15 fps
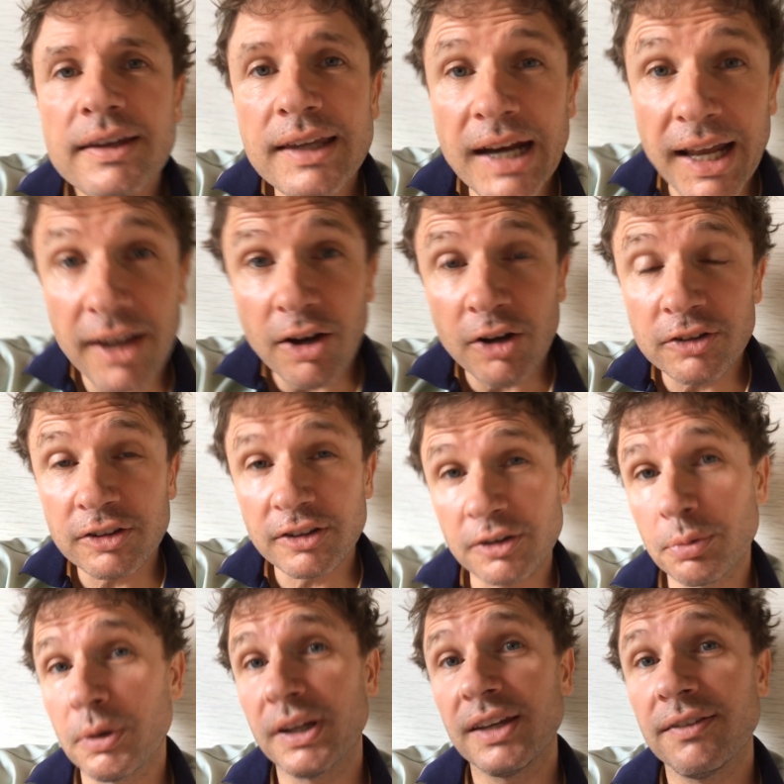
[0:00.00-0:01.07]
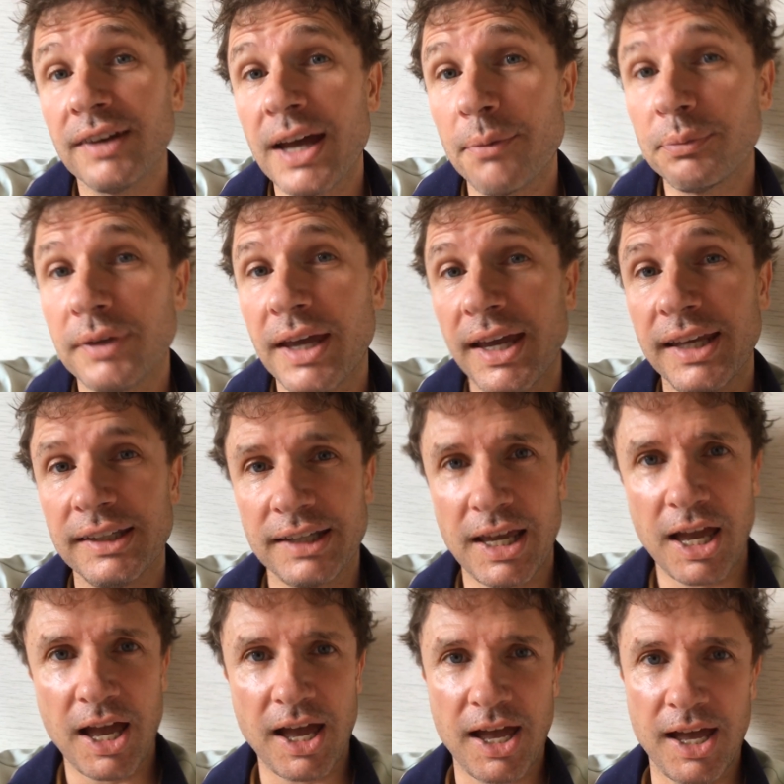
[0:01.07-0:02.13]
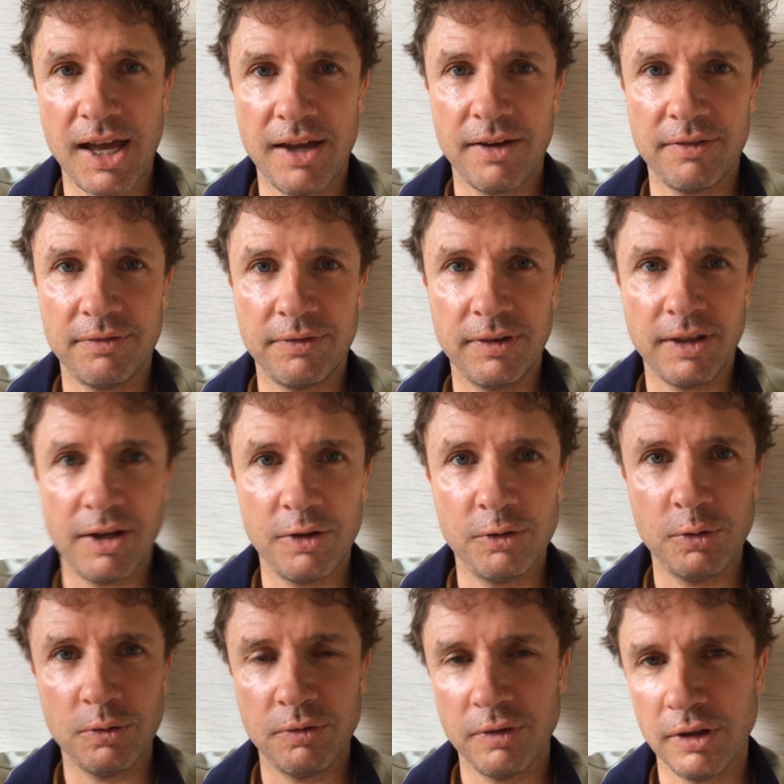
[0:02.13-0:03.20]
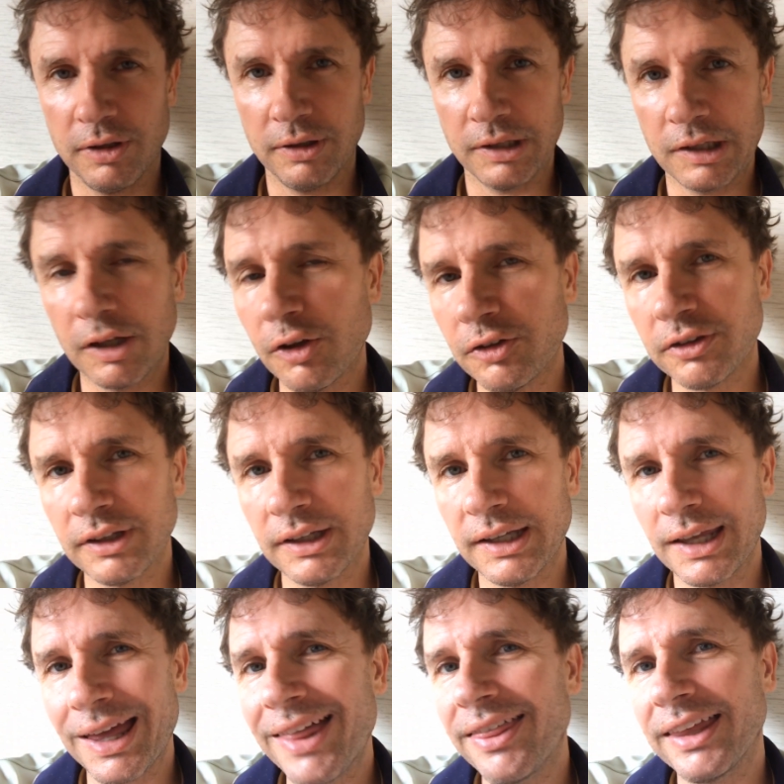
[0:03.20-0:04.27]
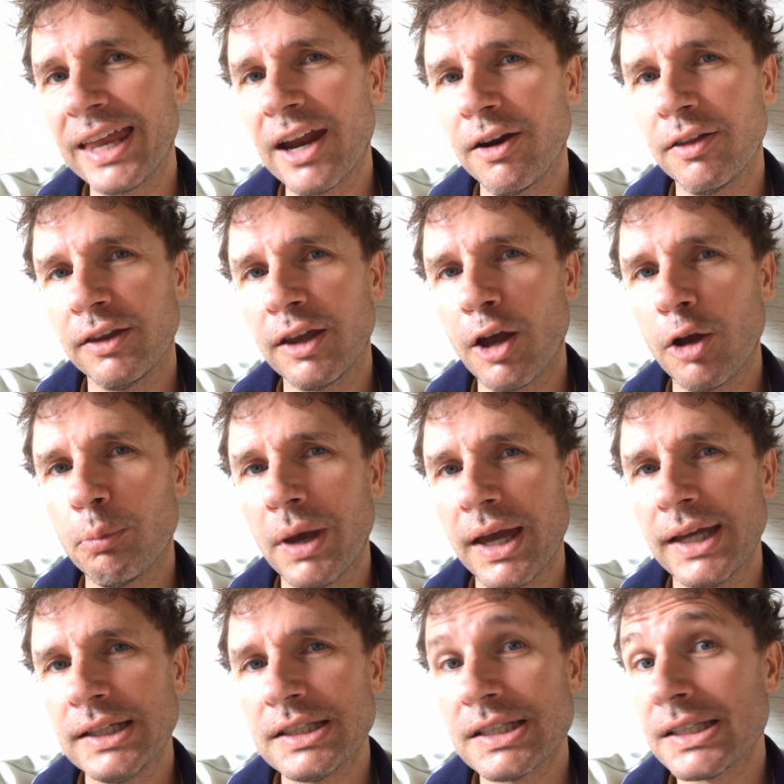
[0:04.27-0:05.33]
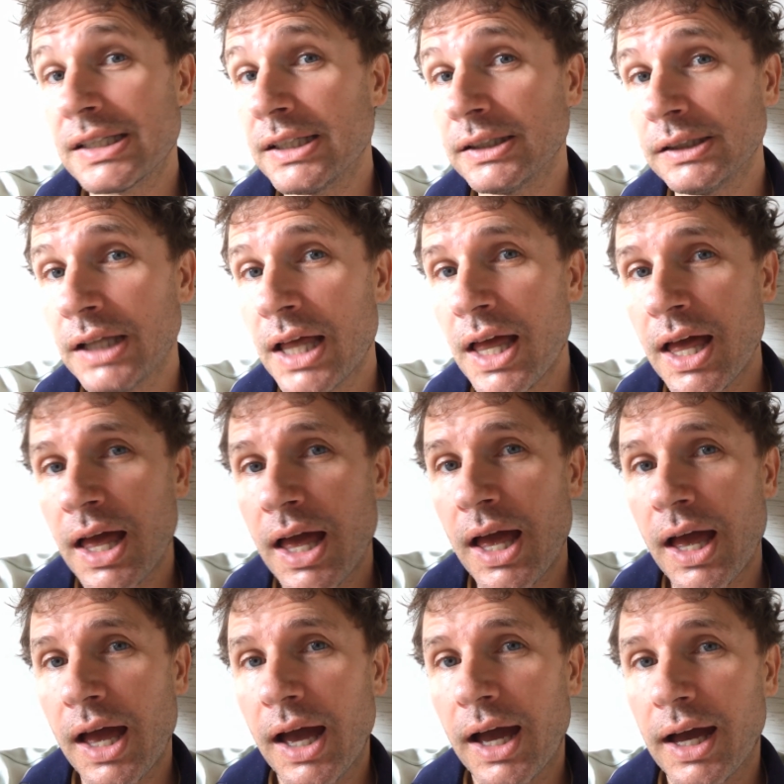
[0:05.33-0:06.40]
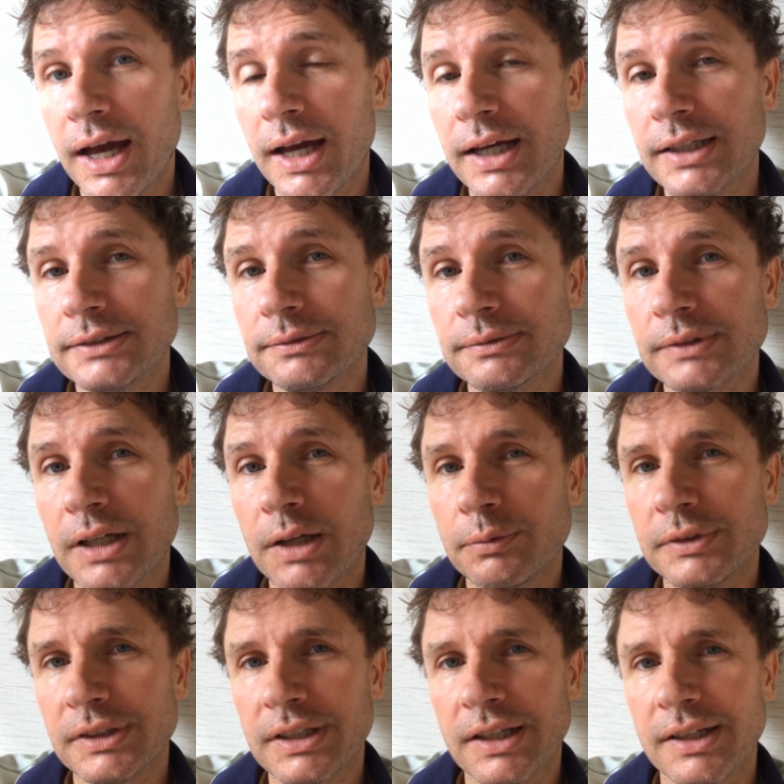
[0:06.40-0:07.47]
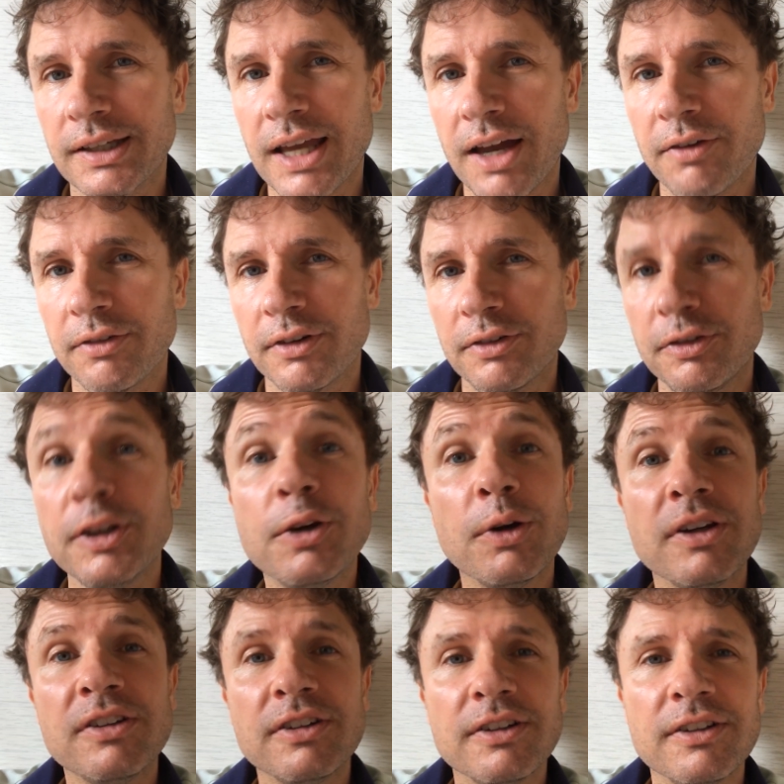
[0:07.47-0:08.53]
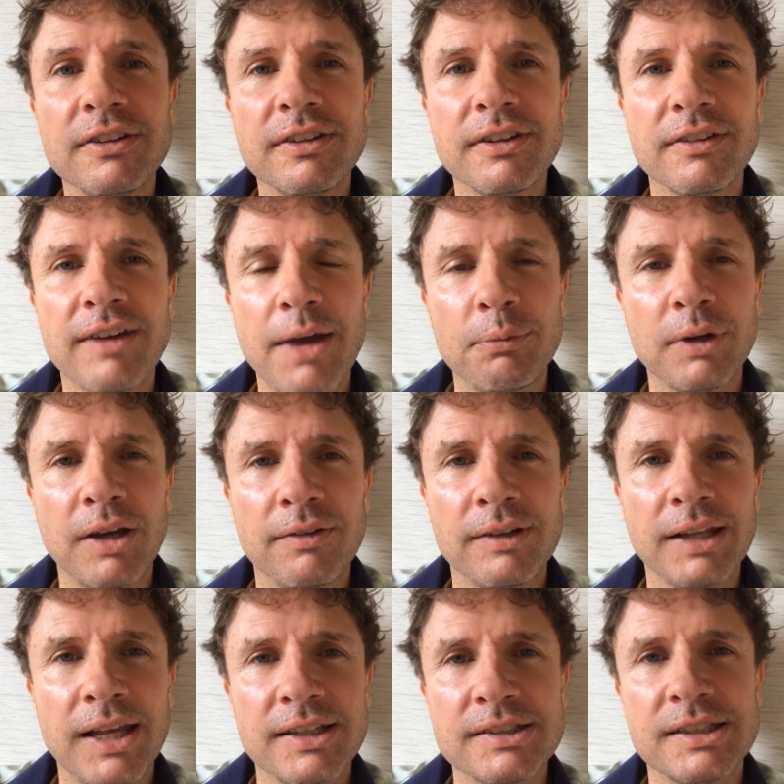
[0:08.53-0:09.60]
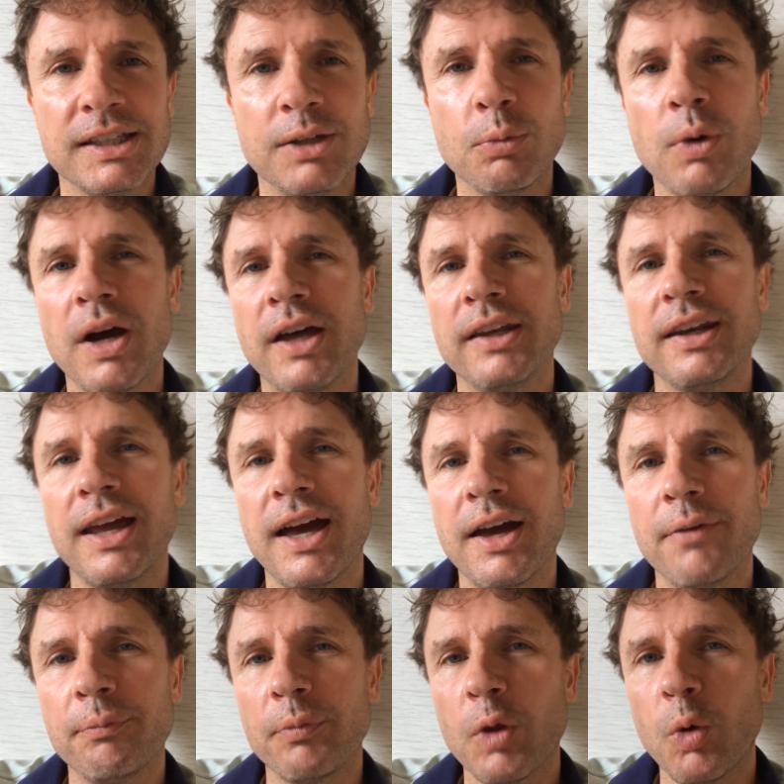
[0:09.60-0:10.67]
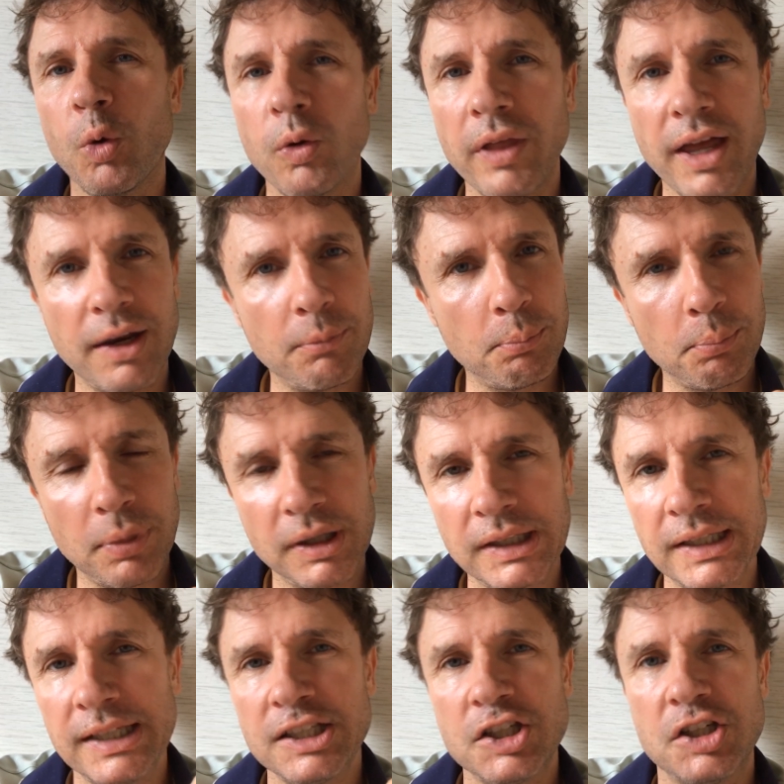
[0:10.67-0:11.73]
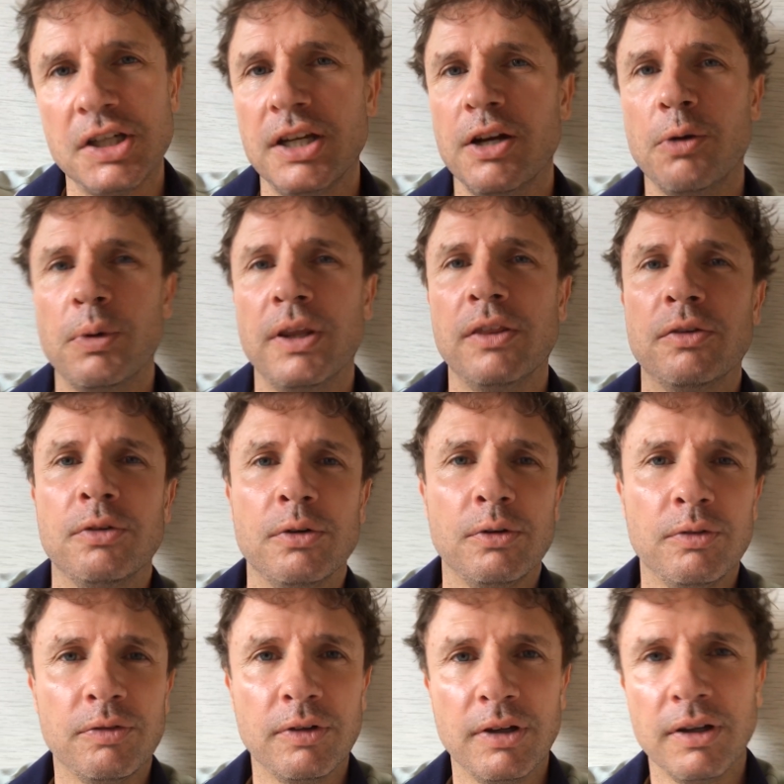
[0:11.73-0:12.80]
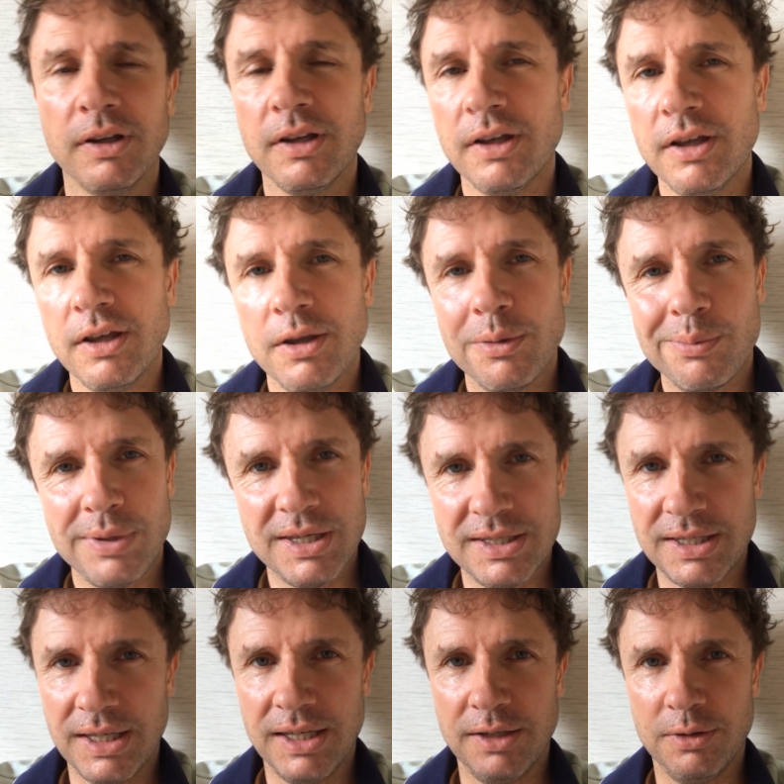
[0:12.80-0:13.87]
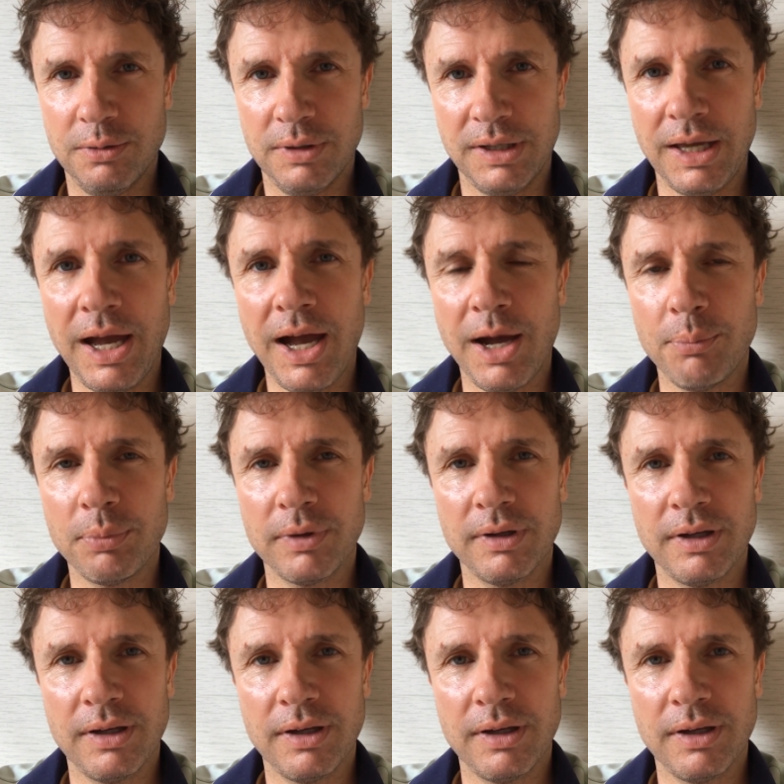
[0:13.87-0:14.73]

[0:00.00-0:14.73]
G'day guys, I just want to give an update for those who are following closely the Gary the Goat page still. I'm just going to cover a few issues that have happened over the last year. One, all that police shit I went through for pissing into a cup,